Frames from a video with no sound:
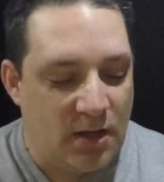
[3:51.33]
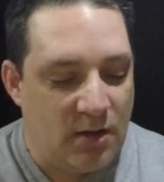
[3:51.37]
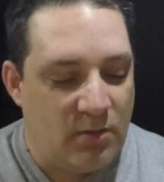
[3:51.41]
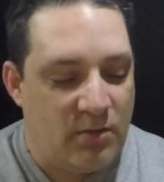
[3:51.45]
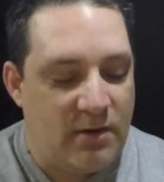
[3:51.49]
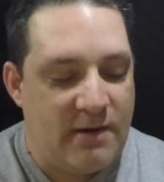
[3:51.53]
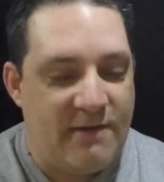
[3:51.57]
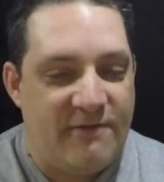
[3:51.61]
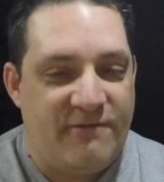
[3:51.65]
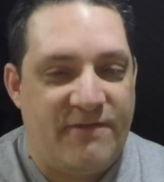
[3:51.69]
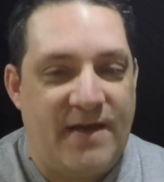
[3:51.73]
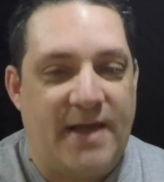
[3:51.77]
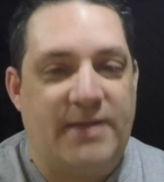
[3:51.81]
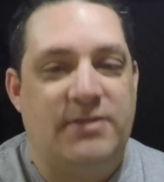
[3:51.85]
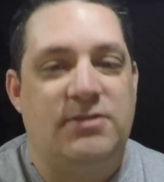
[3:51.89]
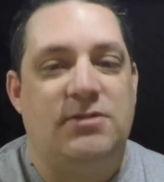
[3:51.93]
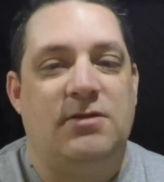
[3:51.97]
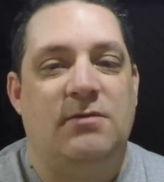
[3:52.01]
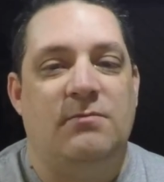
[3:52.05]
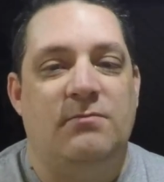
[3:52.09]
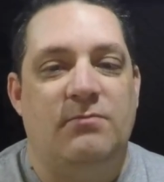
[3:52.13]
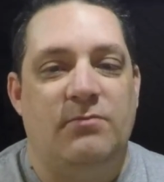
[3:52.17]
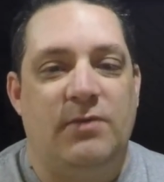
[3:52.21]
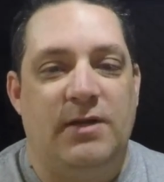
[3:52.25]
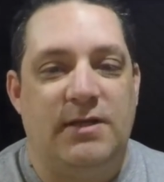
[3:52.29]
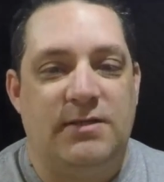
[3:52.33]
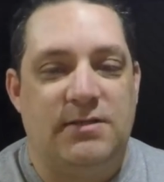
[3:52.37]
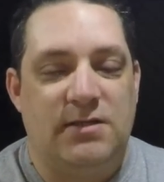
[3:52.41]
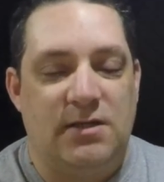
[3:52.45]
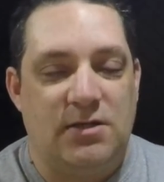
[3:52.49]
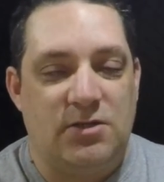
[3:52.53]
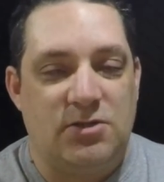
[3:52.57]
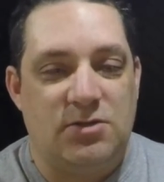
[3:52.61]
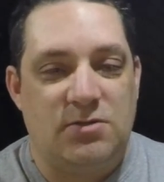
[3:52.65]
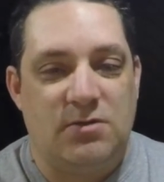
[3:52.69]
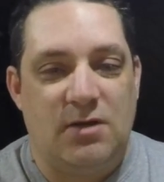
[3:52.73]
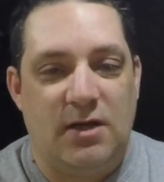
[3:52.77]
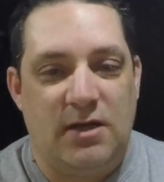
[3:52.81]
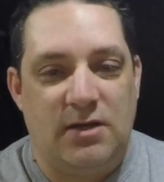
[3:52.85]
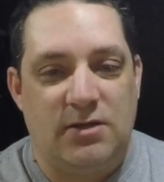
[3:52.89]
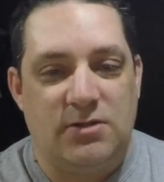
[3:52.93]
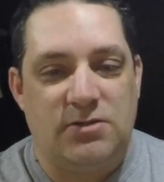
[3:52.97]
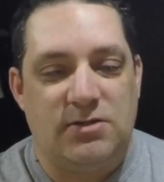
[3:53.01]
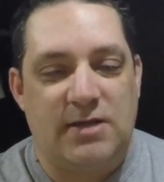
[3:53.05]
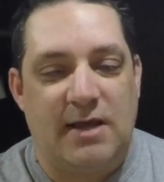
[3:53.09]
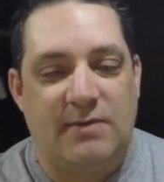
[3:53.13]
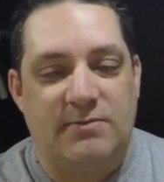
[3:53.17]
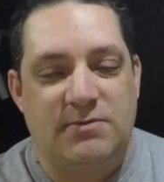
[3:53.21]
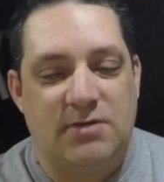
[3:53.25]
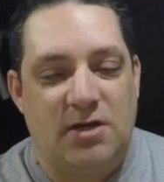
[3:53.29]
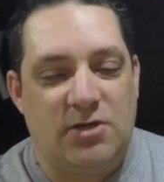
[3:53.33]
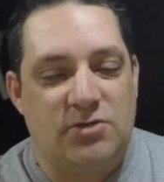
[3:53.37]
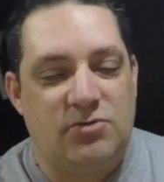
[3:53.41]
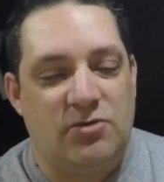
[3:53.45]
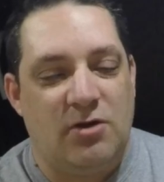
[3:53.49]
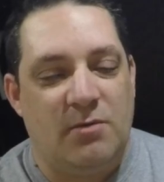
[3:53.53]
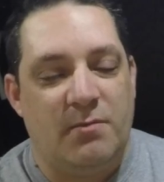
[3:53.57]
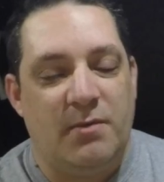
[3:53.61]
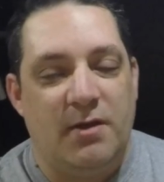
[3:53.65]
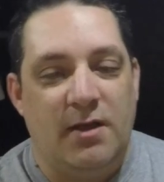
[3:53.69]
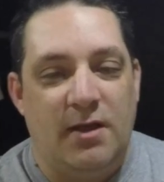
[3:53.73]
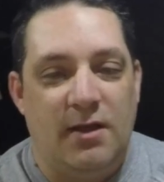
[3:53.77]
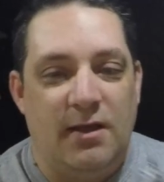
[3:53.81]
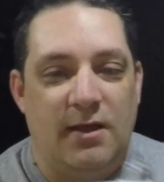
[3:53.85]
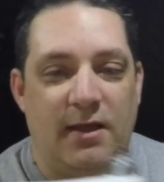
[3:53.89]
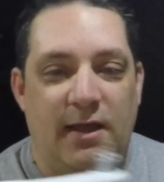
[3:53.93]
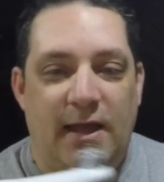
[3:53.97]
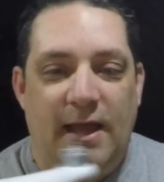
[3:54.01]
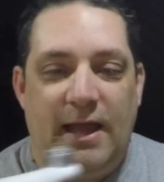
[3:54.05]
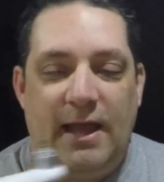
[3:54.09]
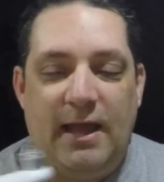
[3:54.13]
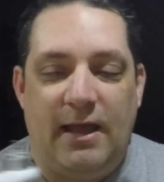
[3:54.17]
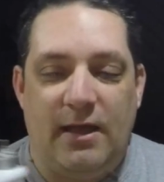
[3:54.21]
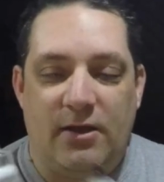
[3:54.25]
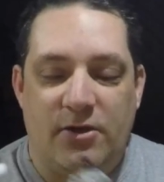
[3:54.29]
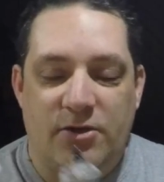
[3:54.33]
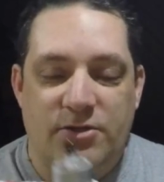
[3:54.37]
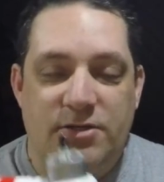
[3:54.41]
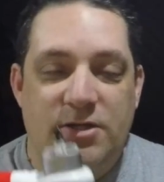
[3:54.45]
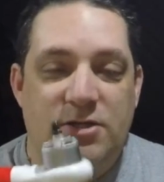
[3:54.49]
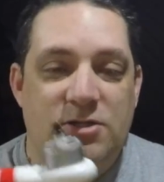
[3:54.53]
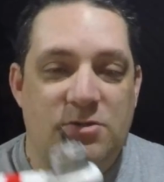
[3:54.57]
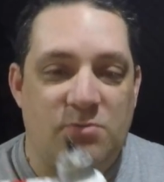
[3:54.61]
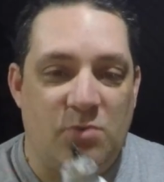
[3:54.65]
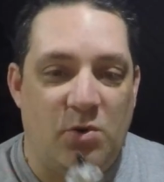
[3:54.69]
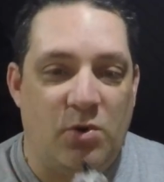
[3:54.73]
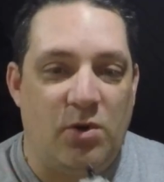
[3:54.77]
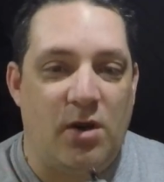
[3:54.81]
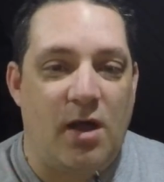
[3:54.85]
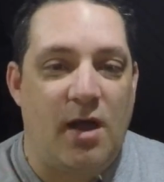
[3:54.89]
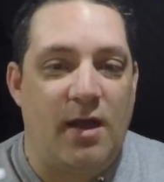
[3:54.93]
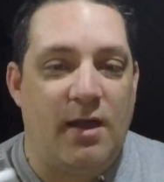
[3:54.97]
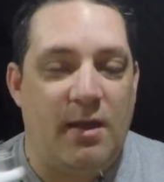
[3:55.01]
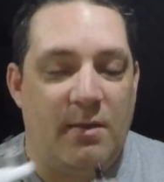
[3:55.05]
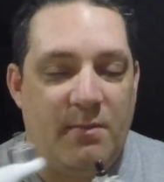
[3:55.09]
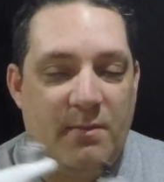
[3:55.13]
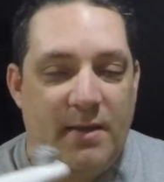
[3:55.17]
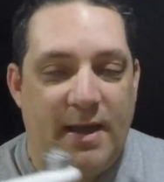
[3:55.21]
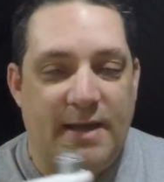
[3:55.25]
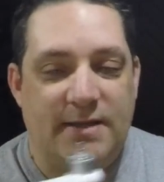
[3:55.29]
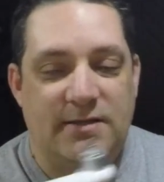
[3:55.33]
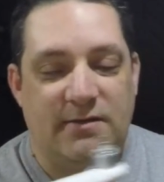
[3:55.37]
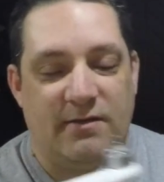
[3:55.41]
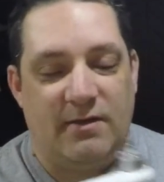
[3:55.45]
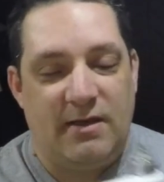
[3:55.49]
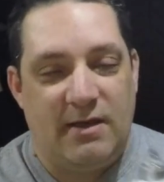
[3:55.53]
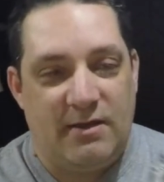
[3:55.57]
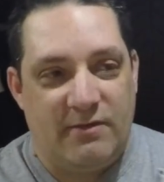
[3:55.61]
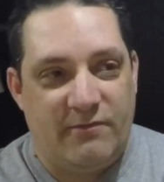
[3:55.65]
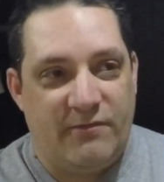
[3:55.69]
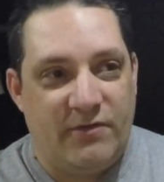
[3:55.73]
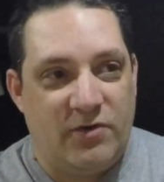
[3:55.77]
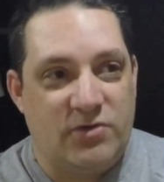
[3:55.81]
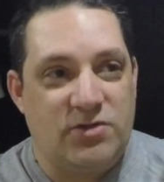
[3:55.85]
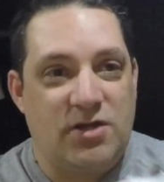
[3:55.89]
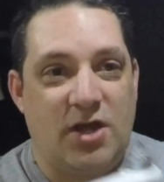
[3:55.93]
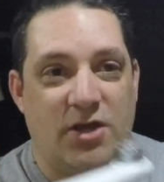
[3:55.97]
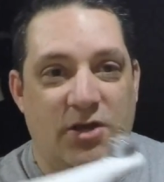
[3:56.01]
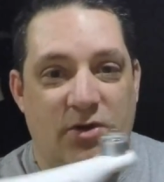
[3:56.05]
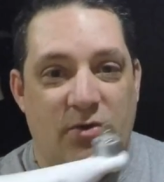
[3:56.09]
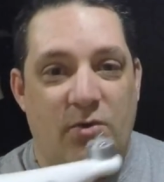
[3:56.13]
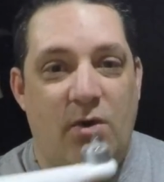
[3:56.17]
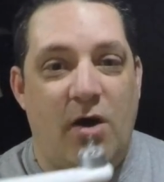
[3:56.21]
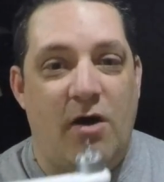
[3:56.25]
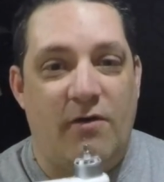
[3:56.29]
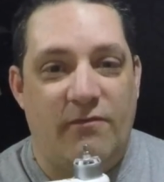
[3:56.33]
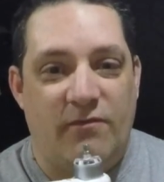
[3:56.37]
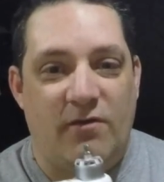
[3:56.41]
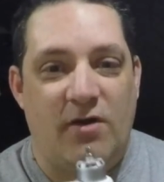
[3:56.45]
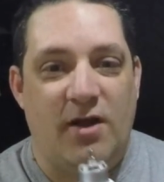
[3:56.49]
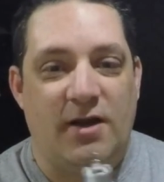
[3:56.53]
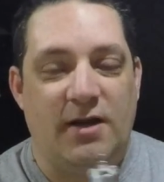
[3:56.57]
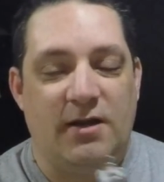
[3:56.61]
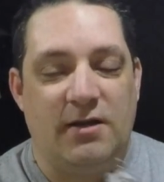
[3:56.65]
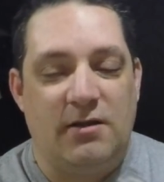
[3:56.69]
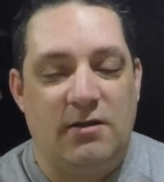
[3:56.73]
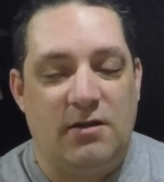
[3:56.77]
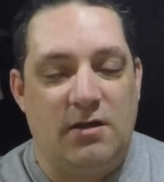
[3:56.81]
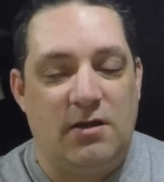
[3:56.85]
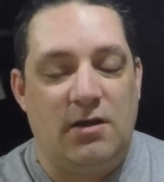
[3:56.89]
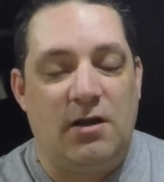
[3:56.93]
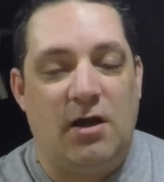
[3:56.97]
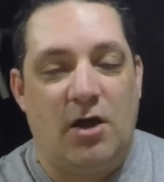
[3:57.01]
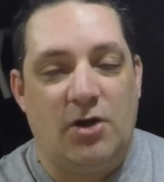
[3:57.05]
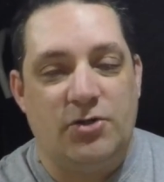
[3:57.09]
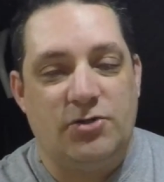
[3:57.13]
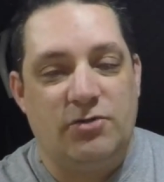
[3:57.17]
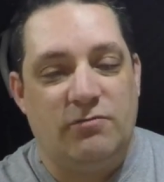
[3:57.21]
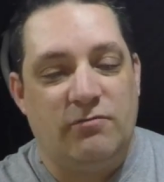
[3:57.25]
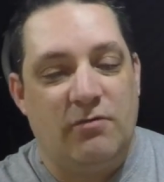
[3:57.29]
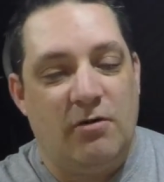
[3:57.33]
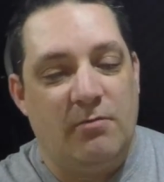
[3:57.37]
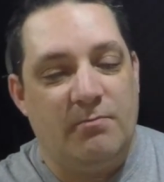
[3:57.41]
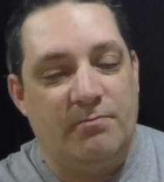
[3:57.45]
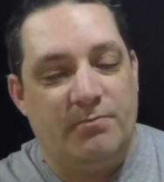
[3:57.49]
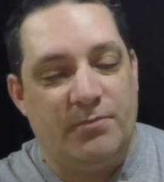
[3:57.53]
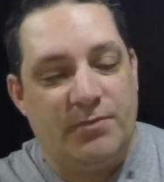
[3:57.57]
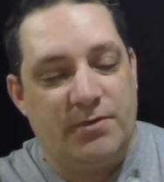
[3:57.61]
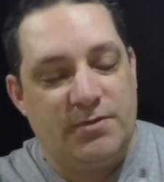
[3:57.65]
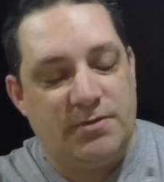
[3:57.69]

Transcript: But a Phantom, when it's in the same size room, because it's smaller, it feels like you are flying in a larger room.